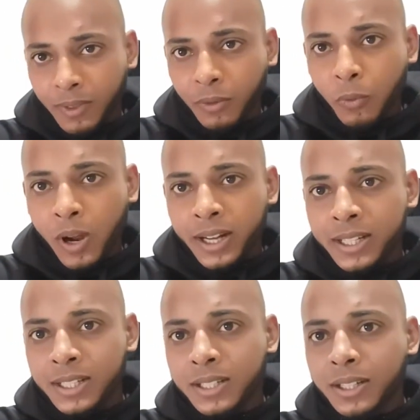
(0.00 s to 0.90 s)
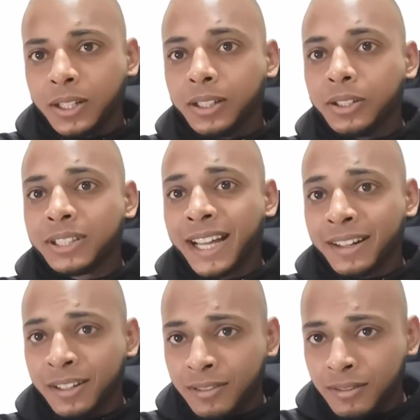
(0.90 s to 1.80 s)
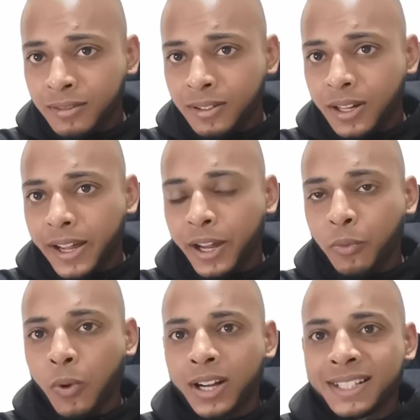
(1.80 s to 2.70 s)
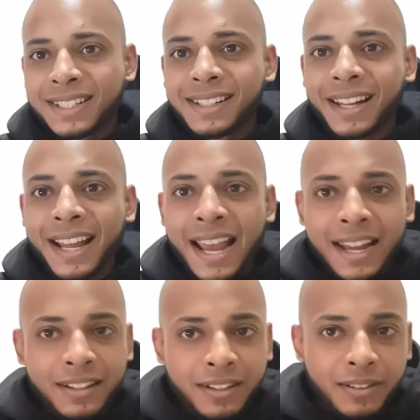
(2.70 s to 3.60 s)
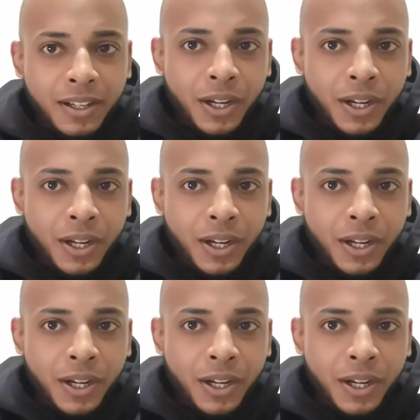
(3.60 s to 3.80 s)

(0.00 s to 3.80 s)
One is glutenin and one is gliadin.